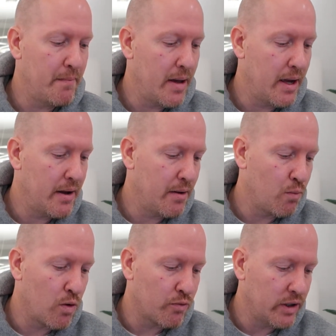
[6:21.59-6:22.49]
it
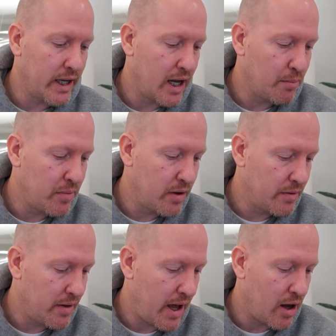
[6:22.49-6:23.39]
won't really help
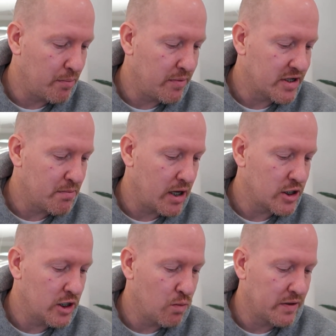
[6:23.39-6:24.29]
as
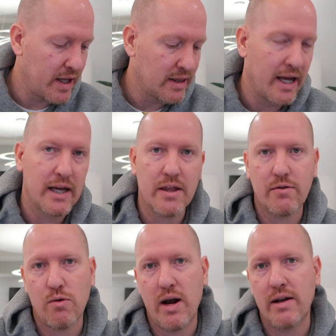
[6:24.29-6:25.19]
much. You want that length of
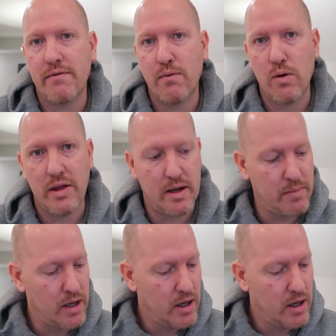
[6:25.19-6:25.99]
credit for them.